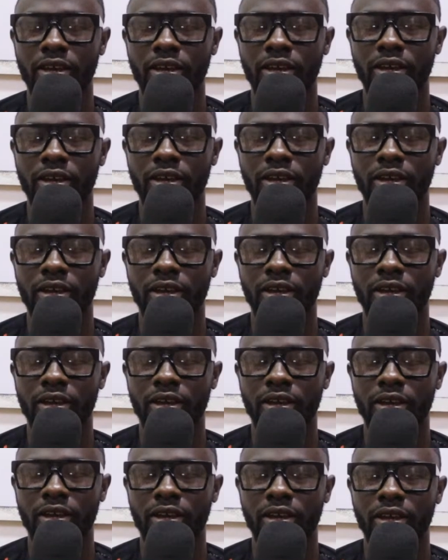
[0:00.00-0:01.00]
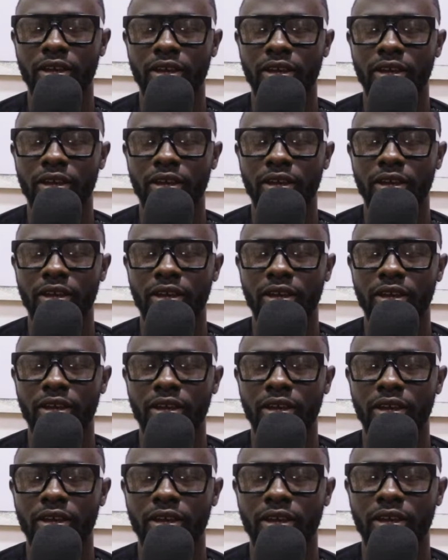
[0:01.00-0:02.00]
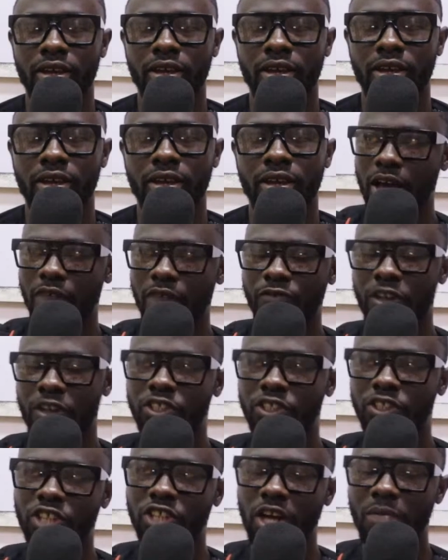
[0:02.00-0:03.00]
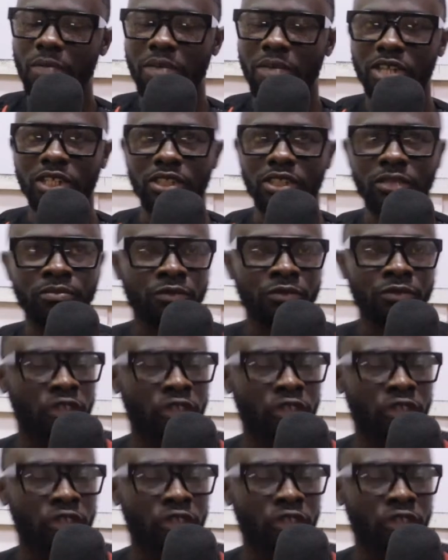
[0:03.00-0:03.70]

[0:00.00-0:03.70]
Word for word: oh, let me focus on this thing, uh, functional budget.